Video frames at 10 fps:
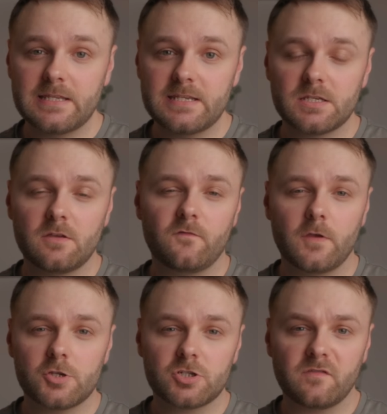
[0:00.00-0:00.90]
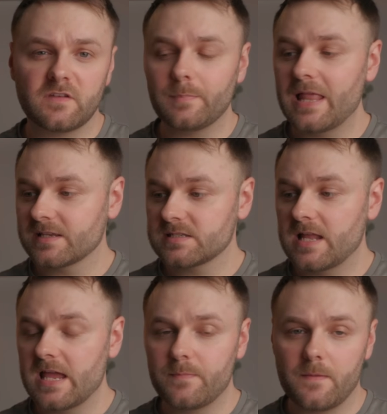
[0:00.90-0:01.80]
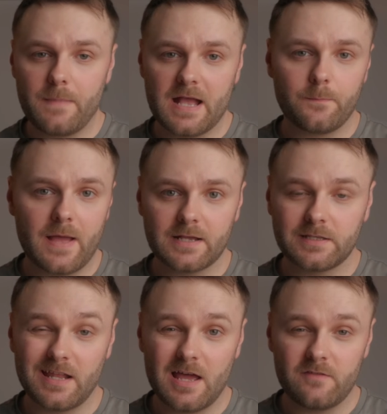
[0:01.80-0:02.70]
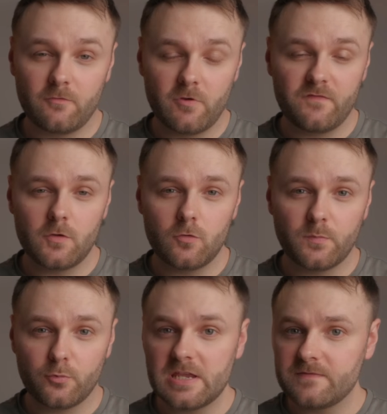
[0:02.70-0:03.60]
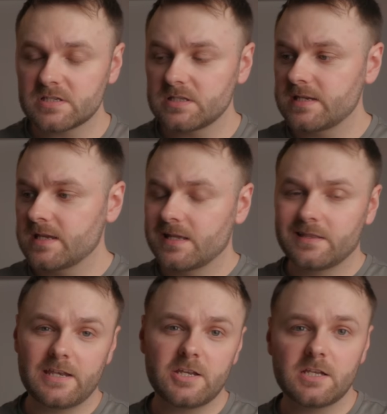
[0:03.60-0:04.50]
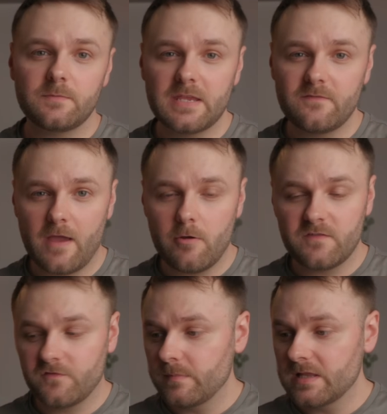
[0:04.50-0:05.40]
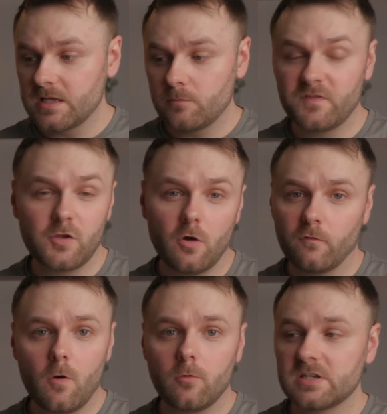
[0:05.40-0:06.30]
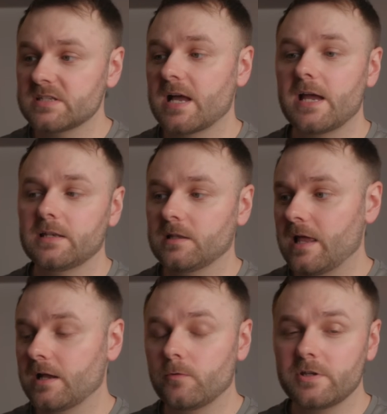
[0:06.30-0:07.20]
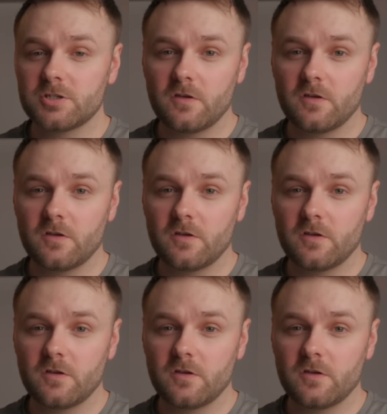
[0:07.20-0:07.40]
litre version of the Black Snipe backpack that I've reviewed previously, then you're going to be very familiar with the overall design language